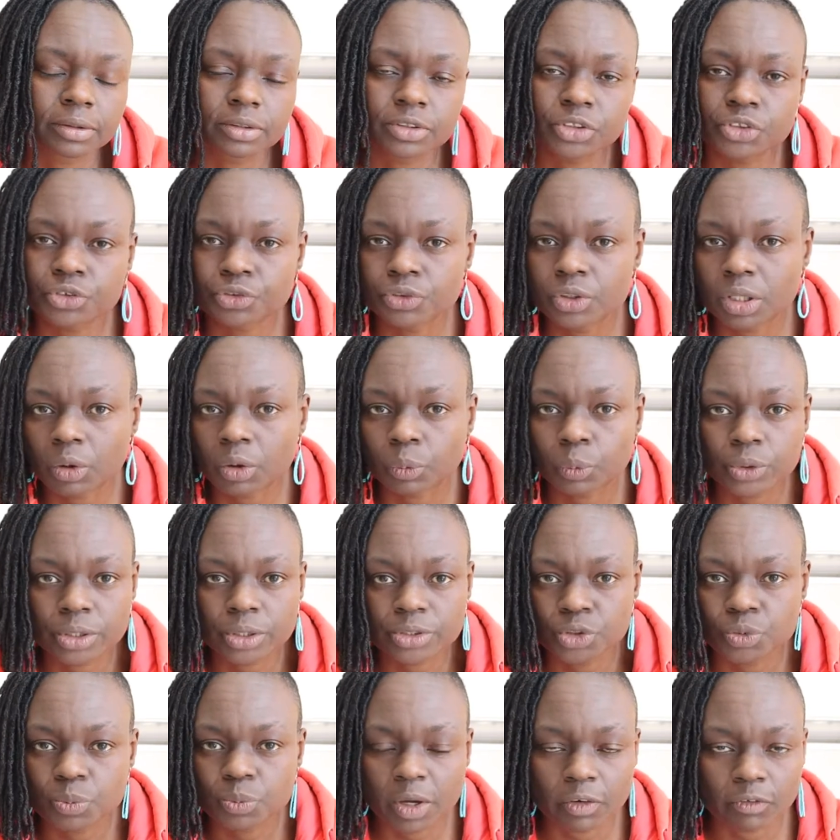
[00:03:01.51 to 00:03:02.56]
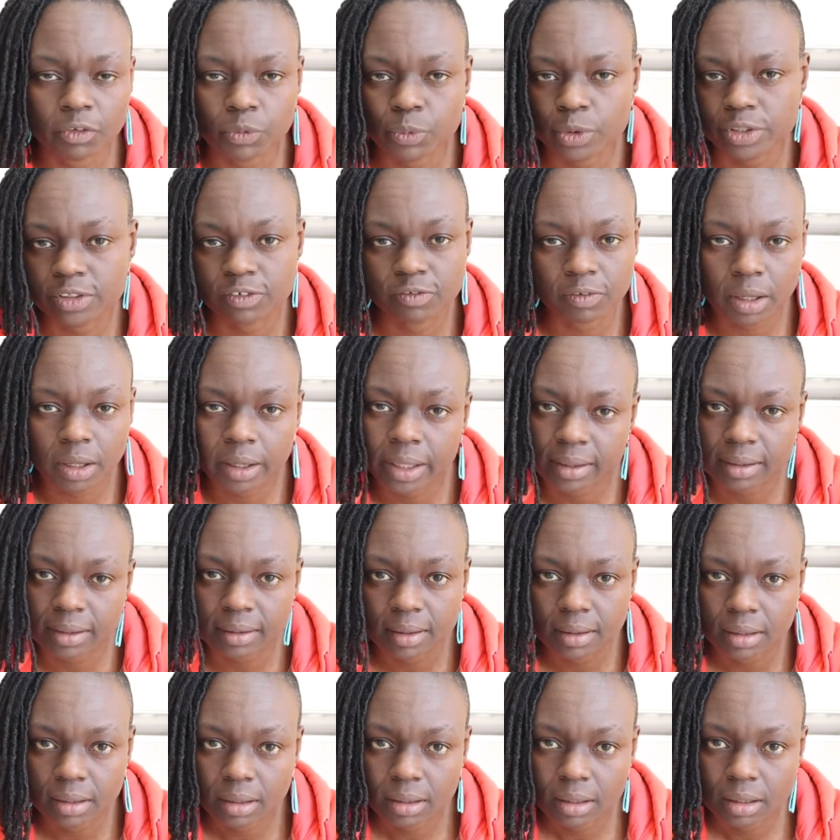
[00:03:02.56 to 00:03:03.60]
the street and we assume everyone's fine,
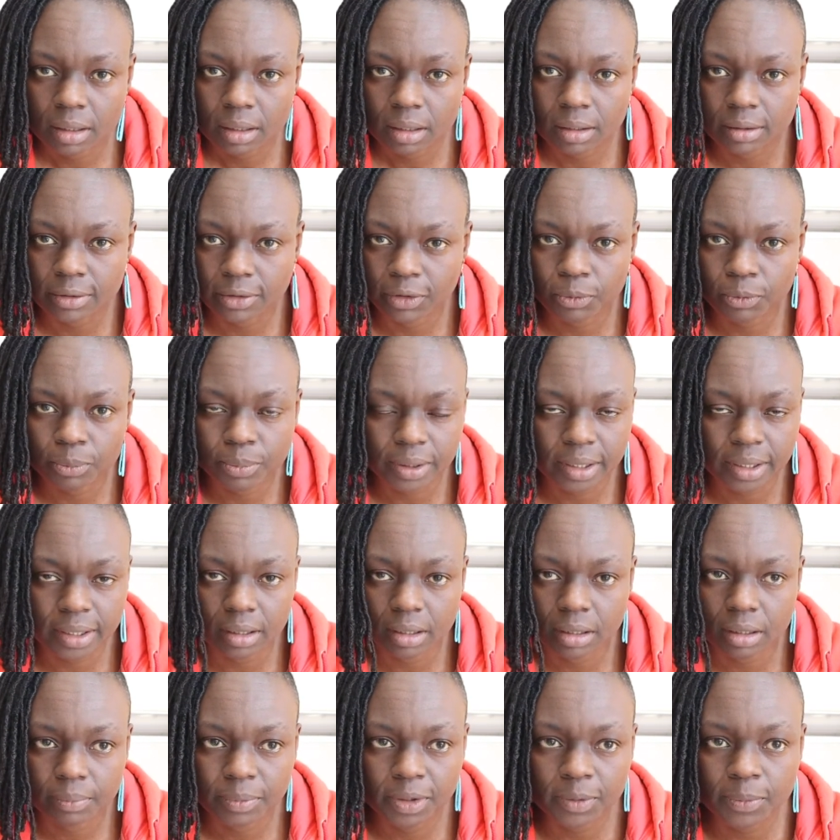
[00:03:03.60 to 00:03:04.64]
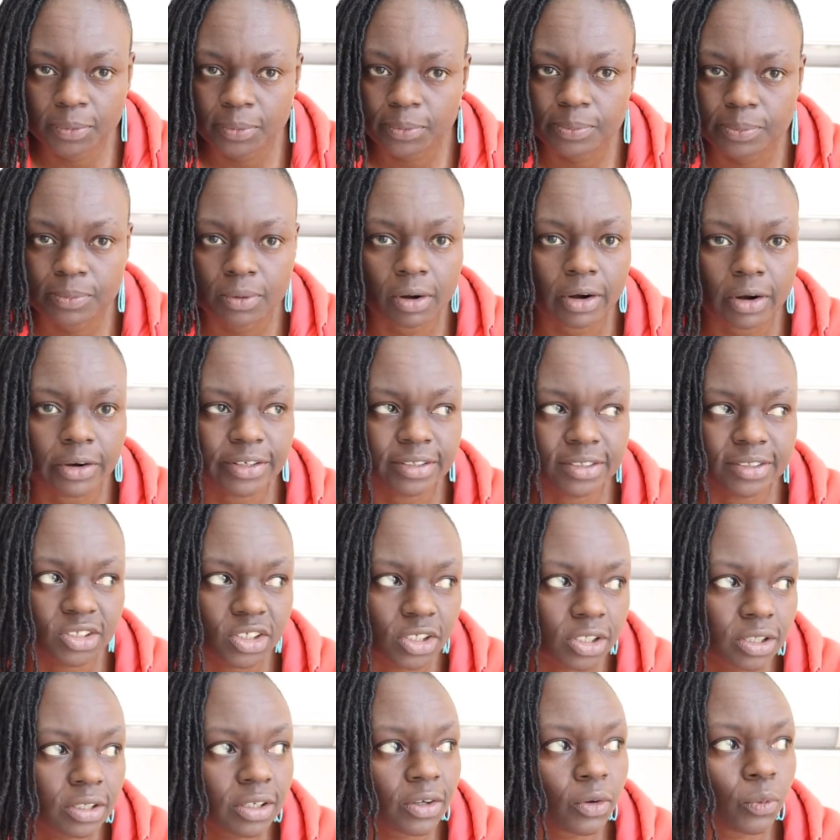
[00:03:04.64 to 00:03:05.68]
you know, but people are
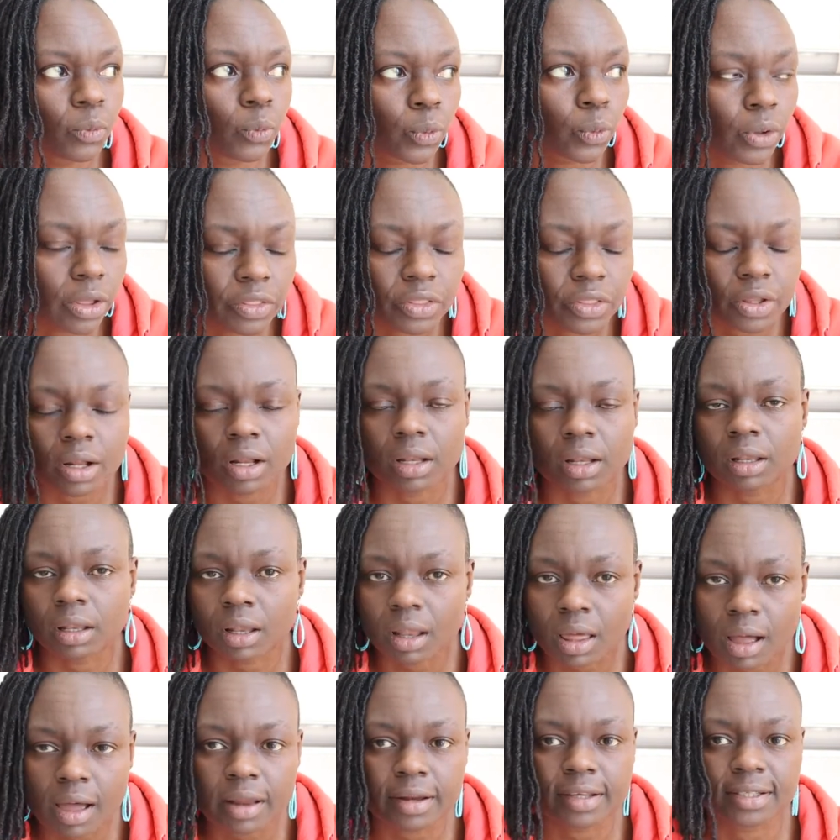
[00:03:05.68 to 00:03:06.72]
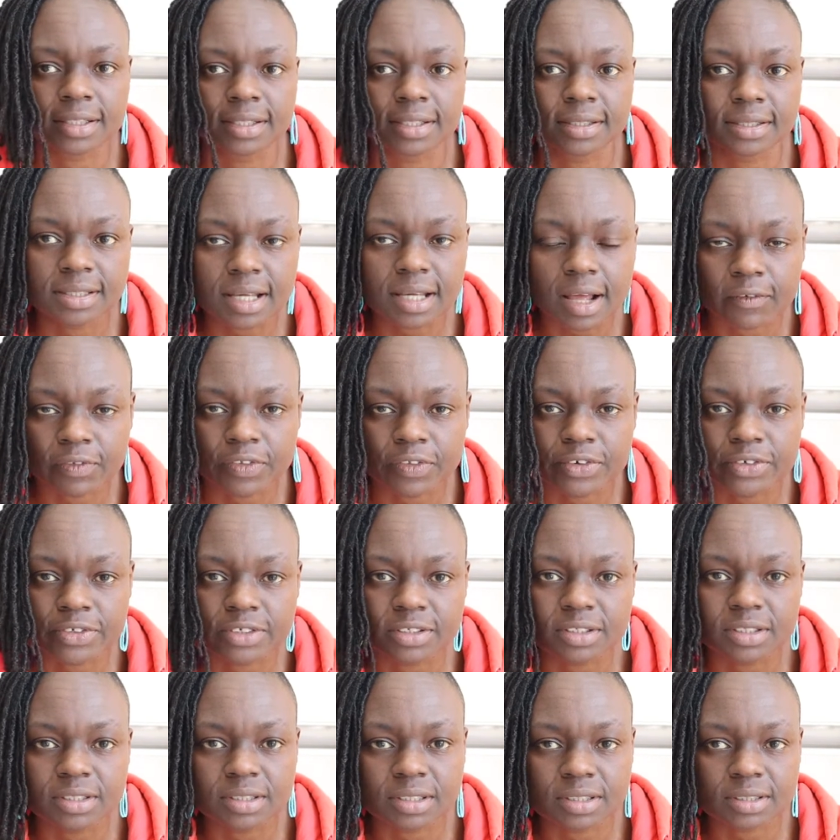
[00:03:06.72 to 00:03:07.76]
dealing with a lot of stuff.
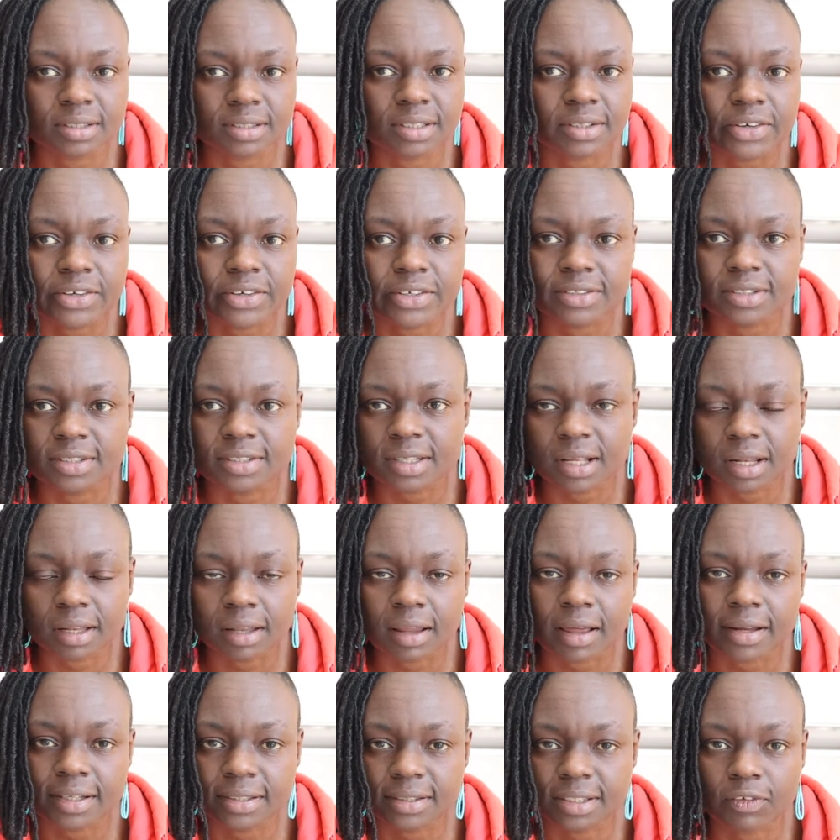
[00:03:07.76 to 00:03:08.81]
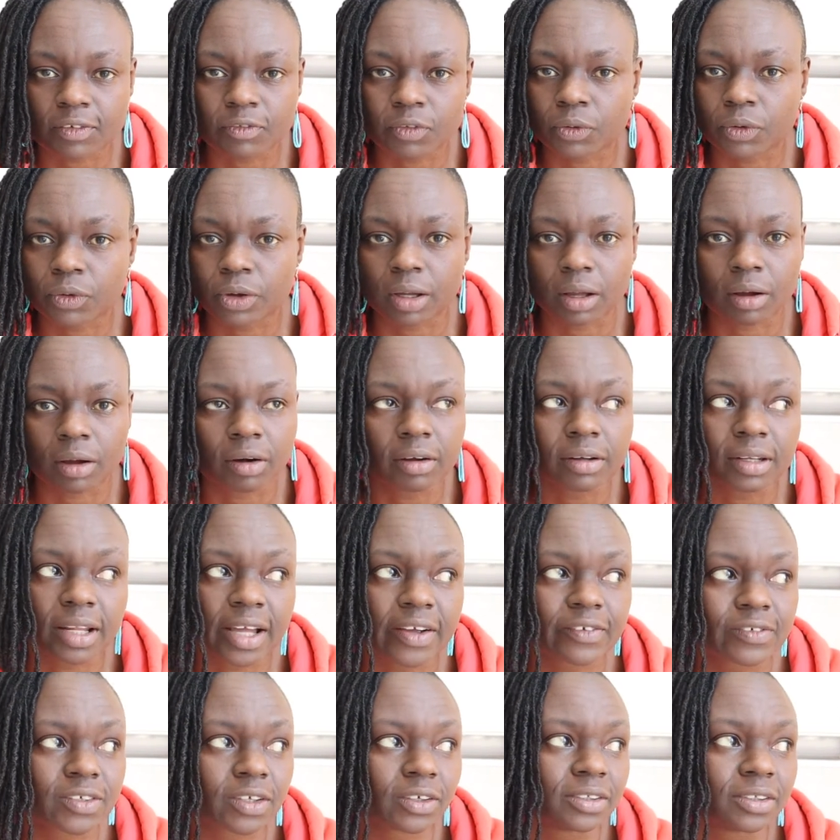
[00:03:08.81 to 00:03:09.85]
There is a lot of stuff going on. Our
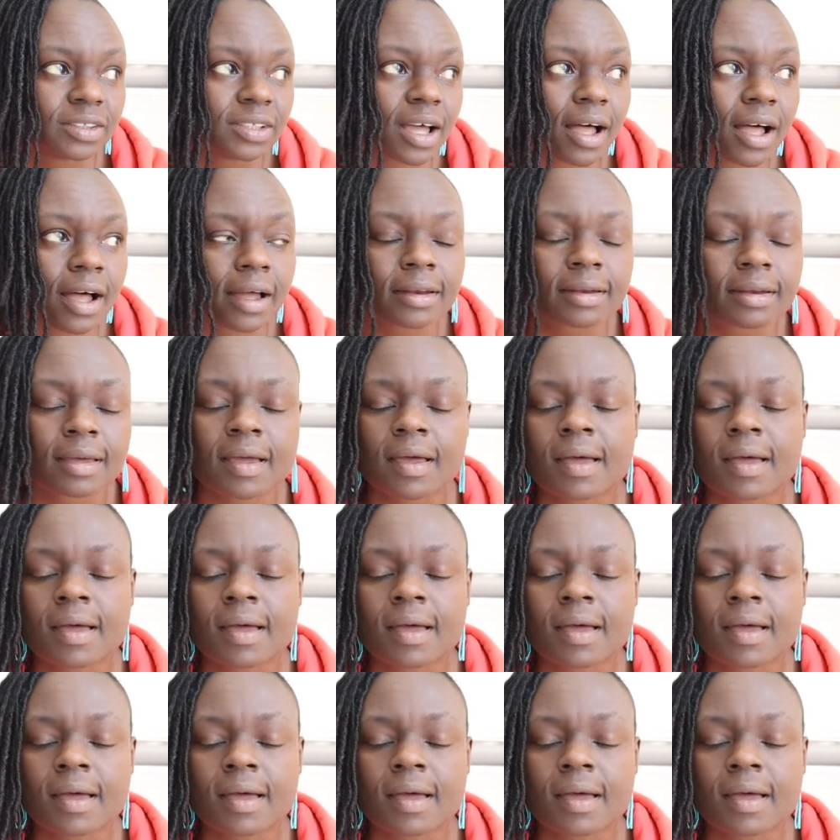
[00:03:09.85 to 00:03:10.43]
lives are not